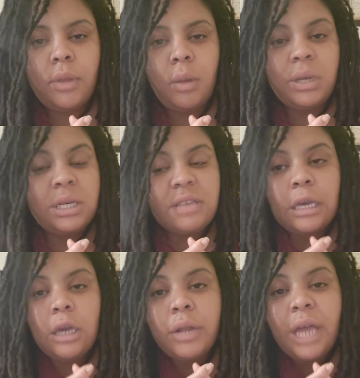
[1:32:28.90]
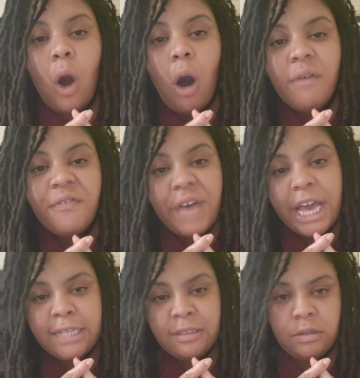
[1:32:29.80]
But he's like, yo, they all
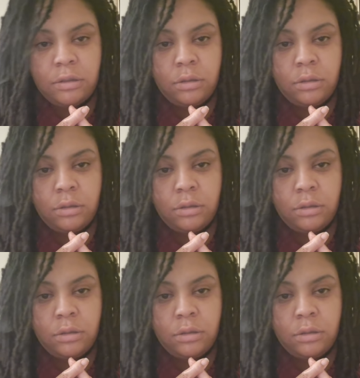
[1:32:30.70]
feds.